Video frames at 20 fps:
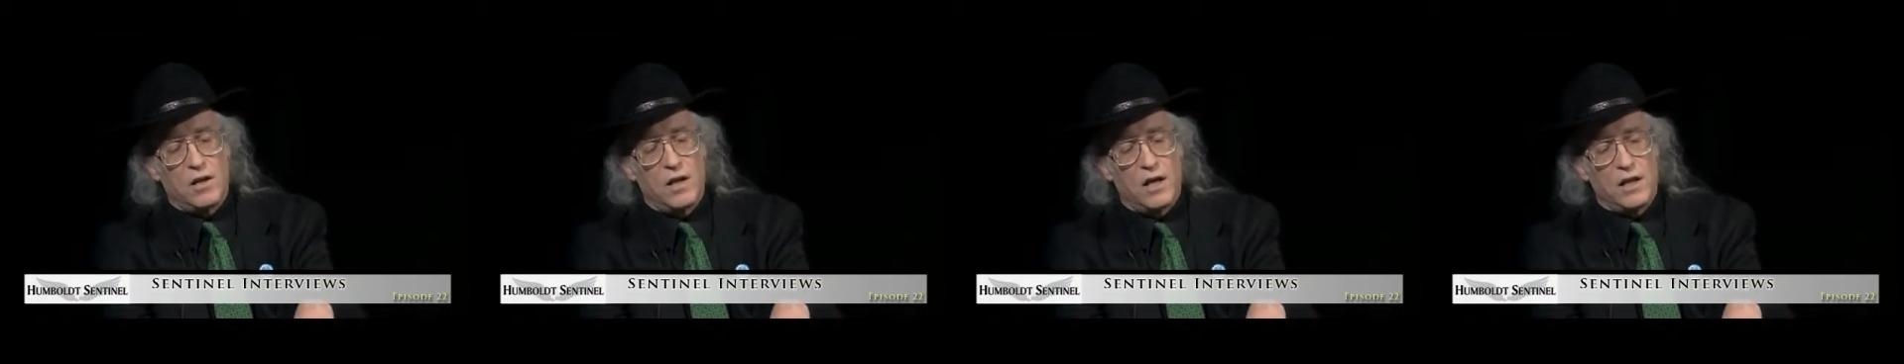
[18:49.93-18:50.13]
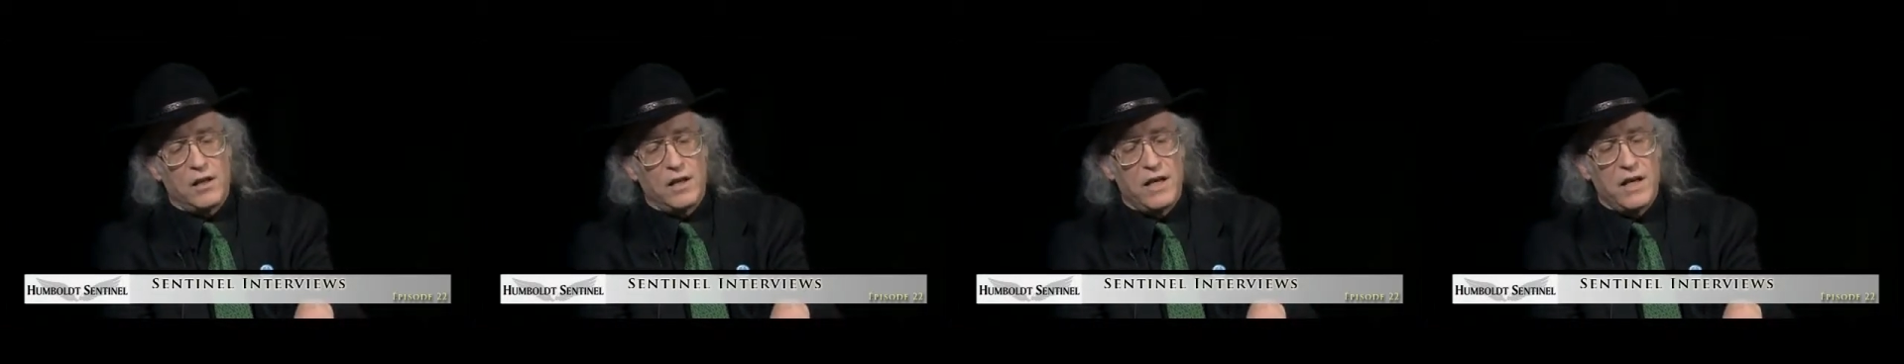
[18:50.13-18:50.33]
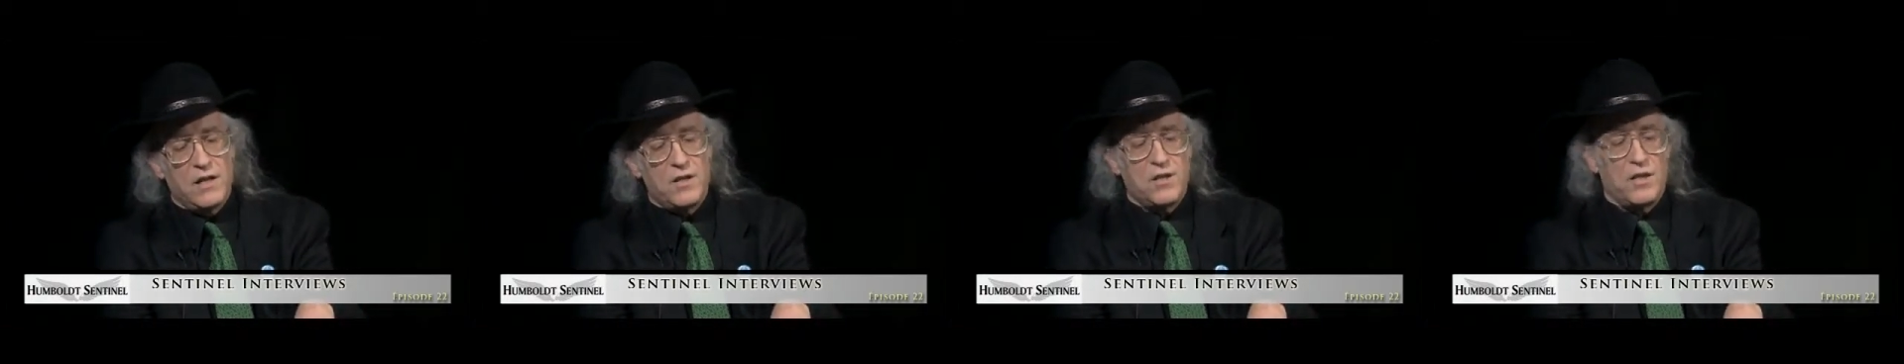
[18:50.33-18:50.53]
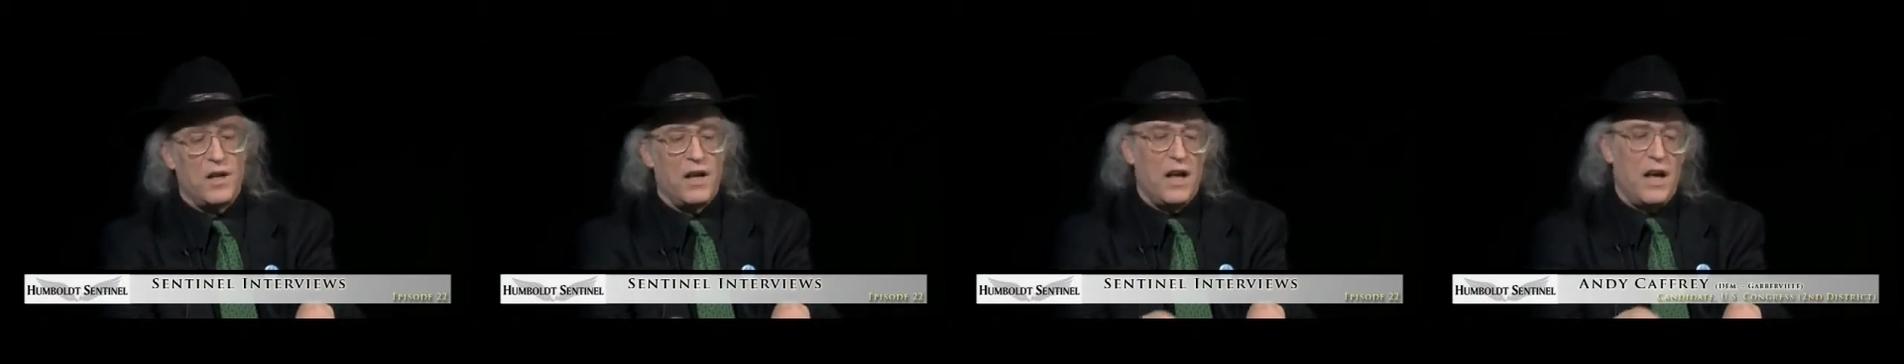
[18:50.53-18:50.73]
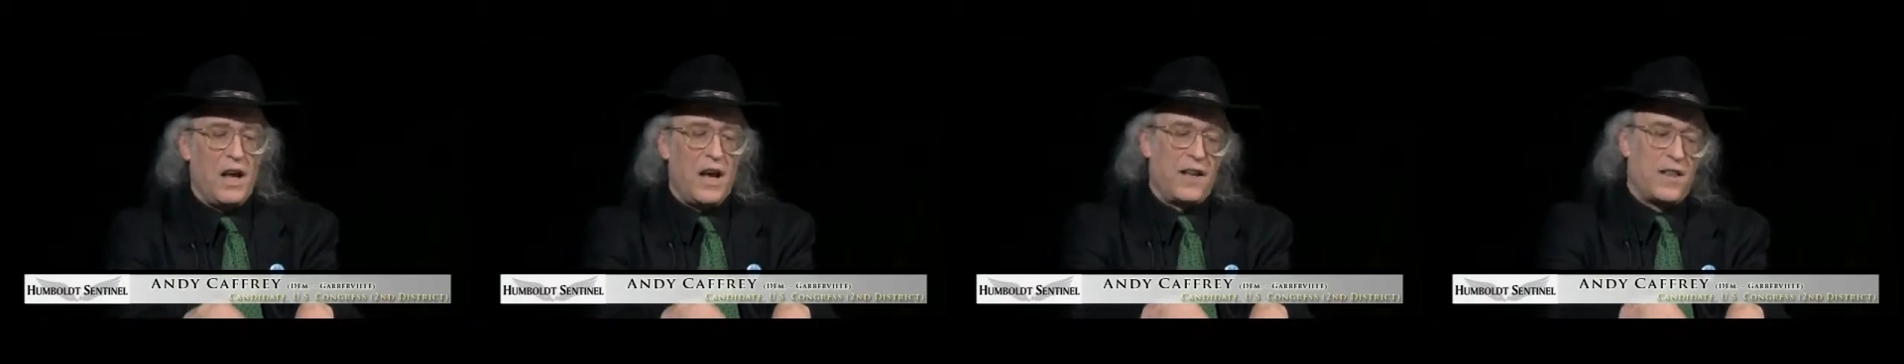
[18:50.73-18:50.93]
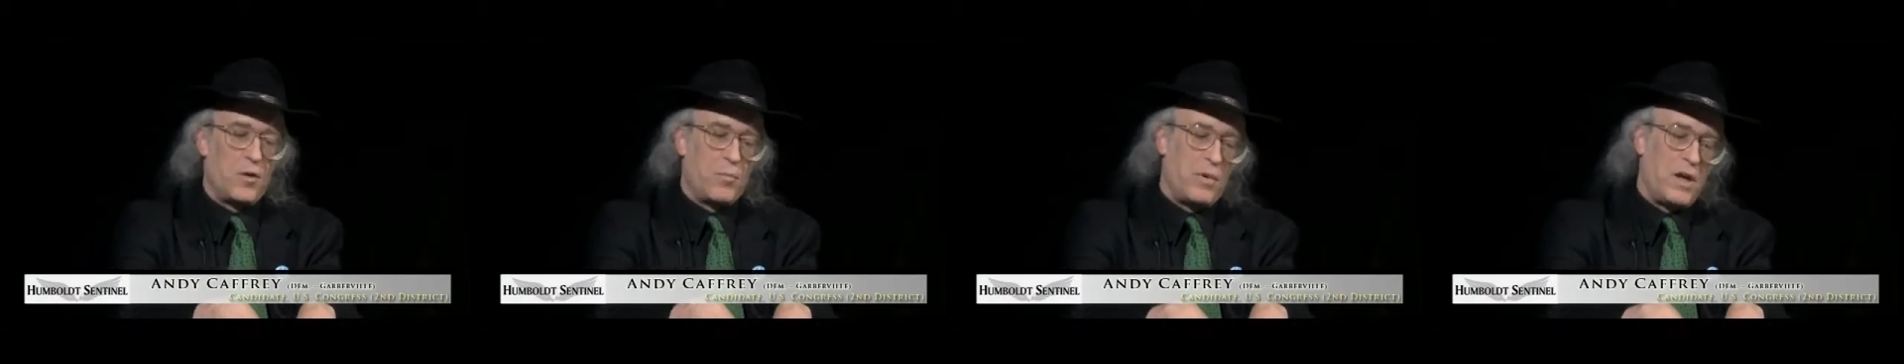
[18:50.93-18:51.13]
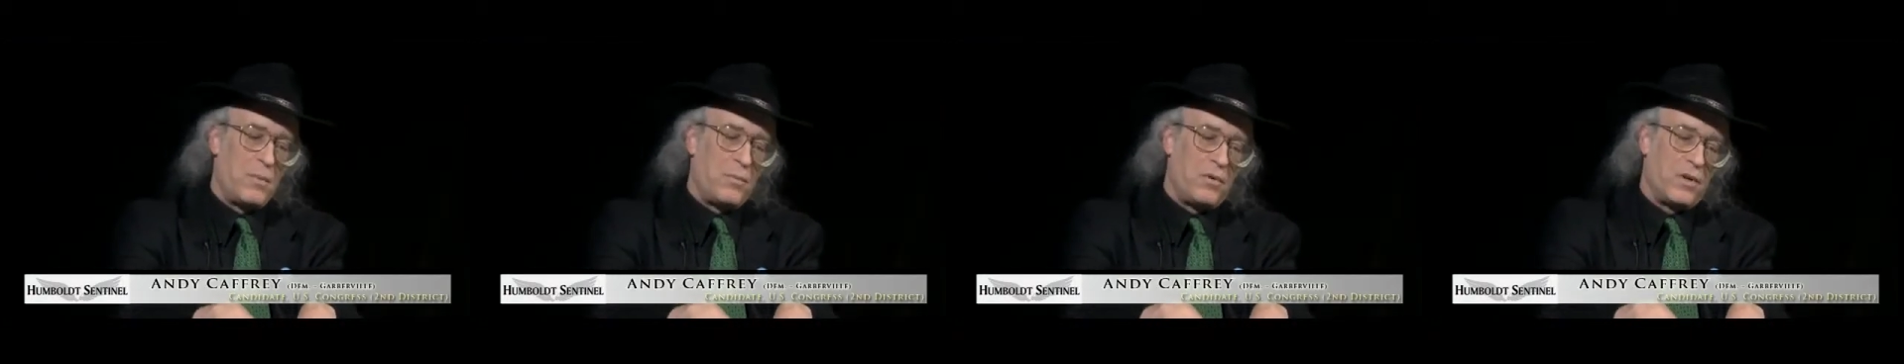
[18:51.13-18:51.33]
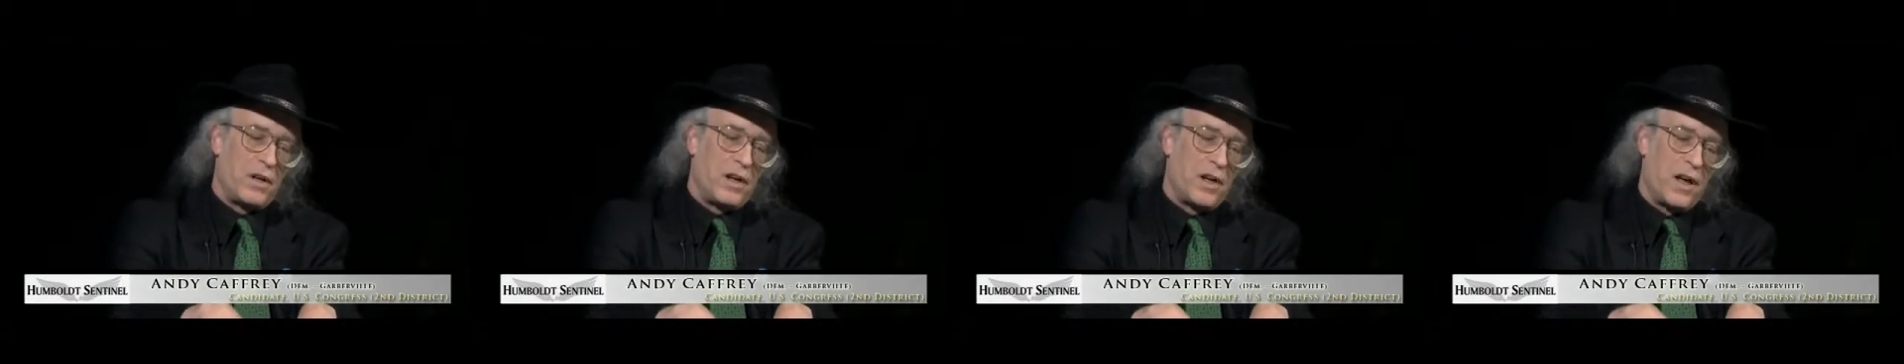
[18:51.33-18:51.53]
elites and the
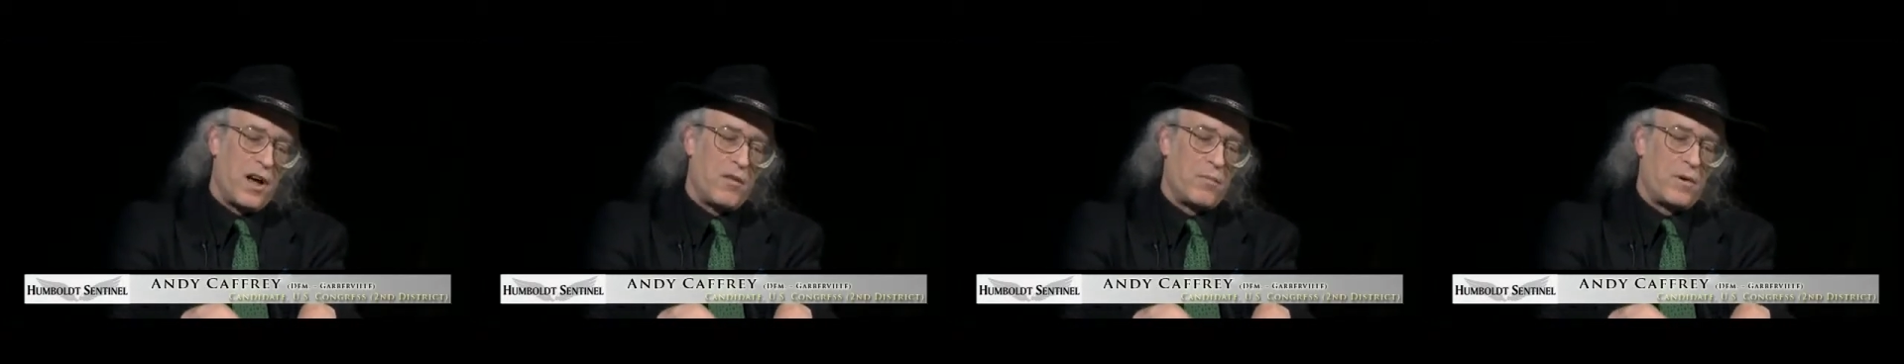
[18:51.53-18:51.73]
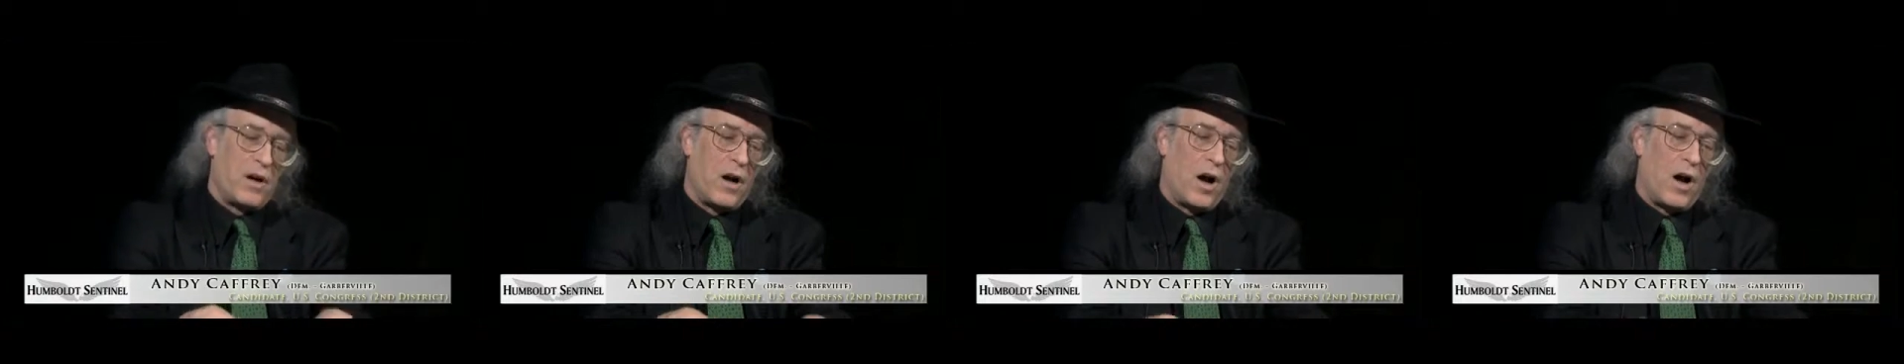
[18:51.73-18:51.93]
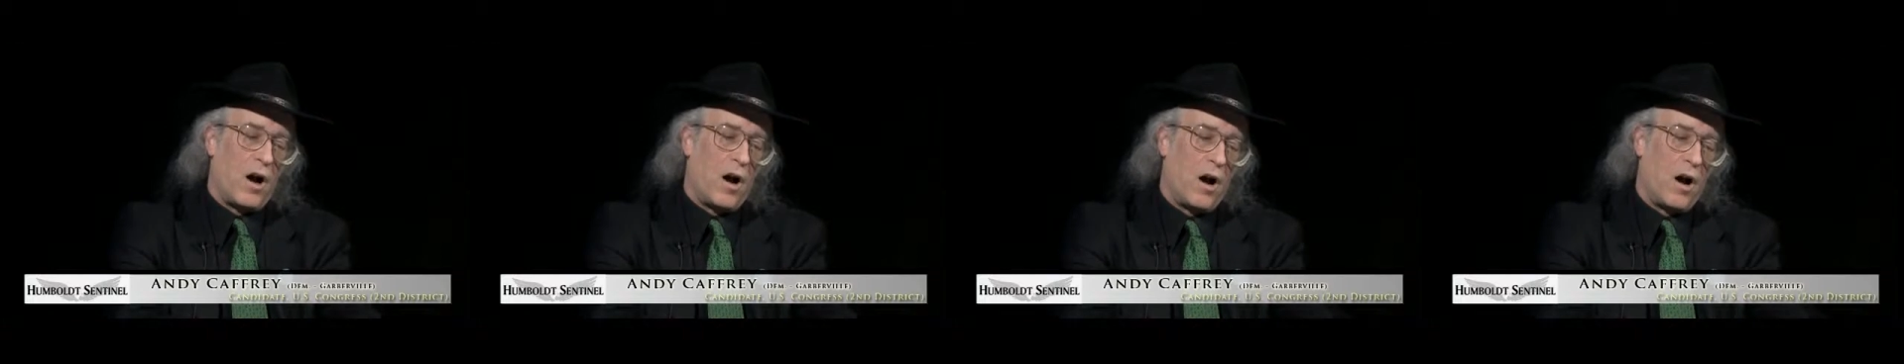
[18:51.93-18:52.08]
people in government are